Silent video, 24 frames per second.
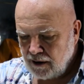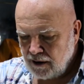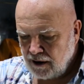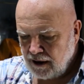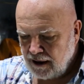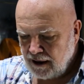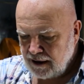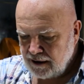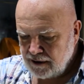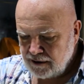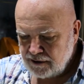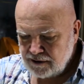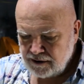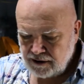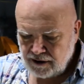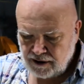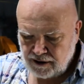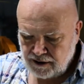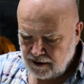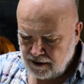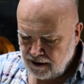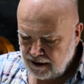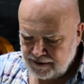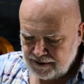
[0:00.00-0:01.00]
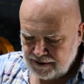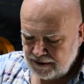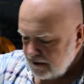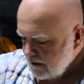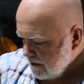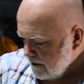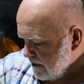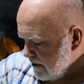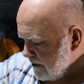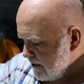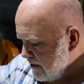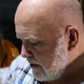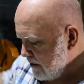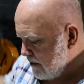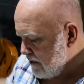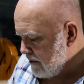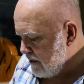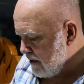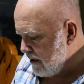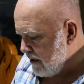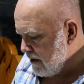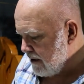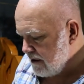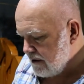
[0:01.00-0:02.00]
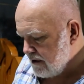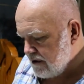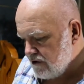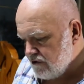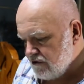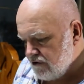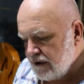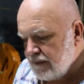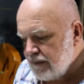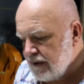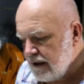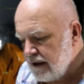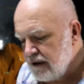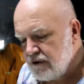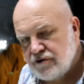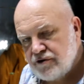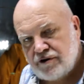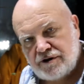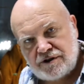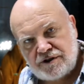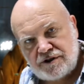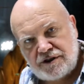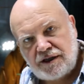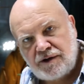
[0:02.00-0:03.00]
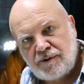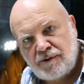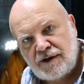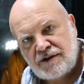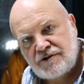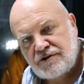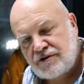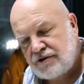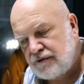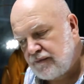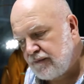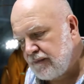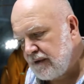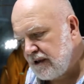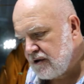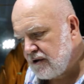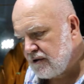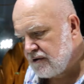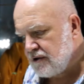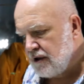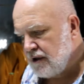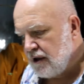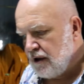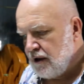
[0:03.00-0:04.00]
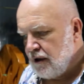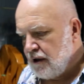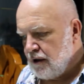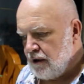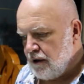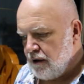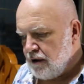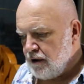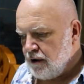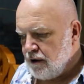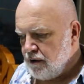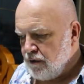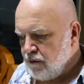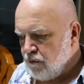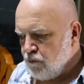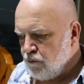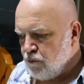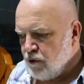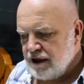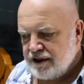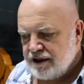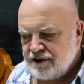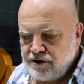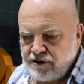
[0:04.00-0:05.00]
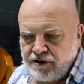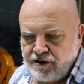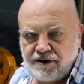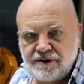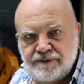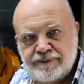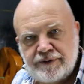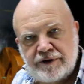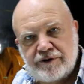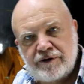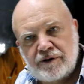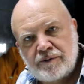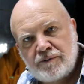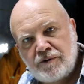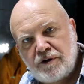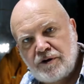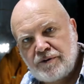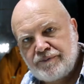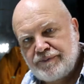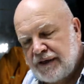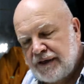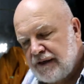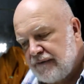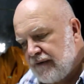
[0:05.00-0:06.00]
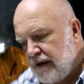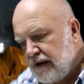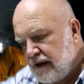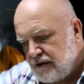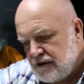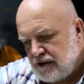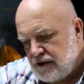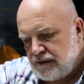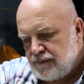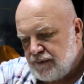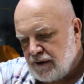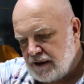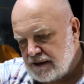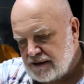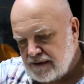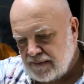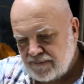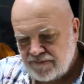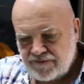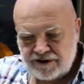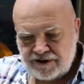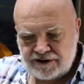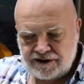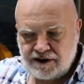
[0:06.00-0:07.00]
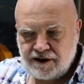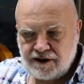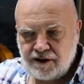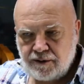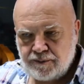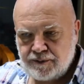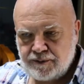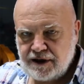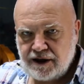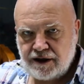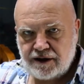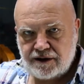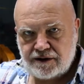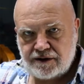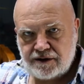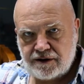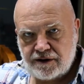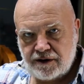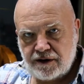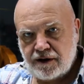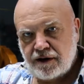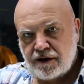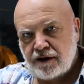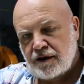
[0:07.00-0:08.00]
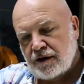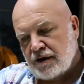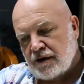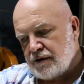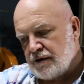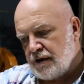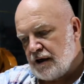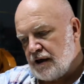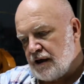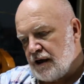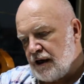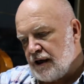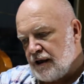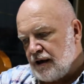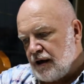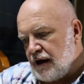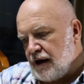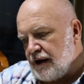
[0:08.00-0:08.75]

And I think this is an extremely interesting question, because why should the spirit world be affected by some physical object? And I